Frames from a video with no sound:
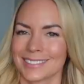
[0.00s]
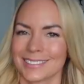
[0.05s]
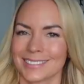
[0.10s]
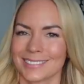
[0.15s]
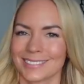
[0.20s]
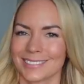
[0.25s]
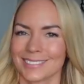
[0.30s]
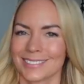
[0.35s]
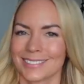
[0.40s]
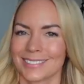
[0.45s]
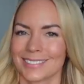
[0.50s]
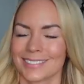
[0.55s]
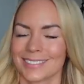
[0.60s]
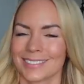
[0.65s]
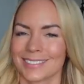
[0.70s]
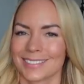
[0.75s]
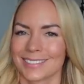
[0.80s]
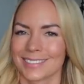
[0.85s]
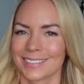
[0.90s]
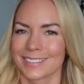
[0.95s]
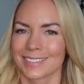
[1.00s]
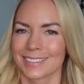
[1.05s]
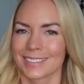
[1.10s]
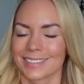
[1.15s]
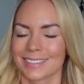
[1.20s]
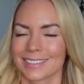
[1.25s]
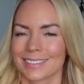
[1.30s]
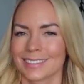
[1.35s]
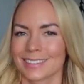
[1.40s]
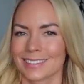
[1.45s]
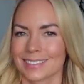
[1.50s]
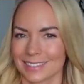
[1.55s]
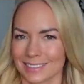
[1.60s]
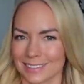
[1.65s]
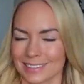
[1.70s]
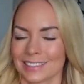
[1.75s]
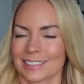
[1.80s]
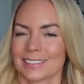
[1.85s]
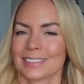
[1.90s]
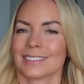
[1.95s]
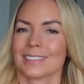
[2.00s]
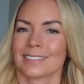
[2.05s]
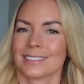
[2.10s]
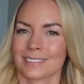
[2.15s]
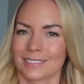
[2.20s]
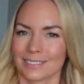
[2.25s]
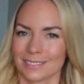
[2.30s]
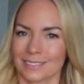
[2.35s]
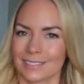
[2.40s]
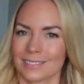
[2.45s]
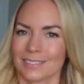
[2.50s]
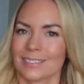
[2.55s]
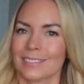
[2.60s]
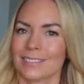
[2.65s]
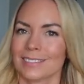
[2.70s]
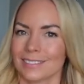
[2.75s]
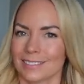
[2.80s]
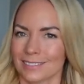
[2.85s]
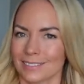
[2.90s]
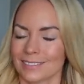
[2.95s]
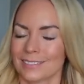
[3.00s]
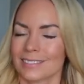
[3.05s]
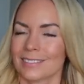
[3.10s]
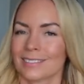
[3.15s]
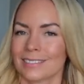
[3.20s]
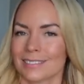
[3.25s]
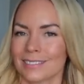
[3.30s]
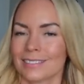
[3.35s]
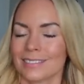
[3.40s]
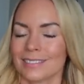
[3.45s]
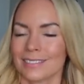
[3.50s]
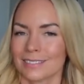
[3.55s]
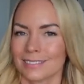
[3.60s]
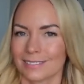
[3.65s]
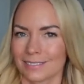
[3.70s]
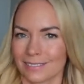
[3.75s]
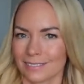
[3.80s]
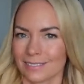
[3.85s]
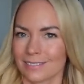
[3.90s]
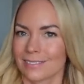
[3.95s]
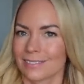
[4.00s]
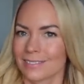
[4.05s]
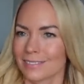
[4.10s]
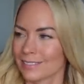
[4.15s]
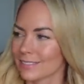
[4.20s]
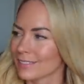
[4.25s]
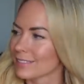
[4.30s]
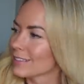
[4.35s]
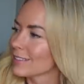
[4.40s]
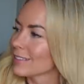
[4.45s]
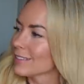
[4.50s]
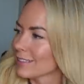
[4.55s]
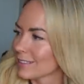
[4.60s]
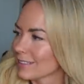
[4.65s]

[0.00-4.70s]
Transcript: The person shown says nothing.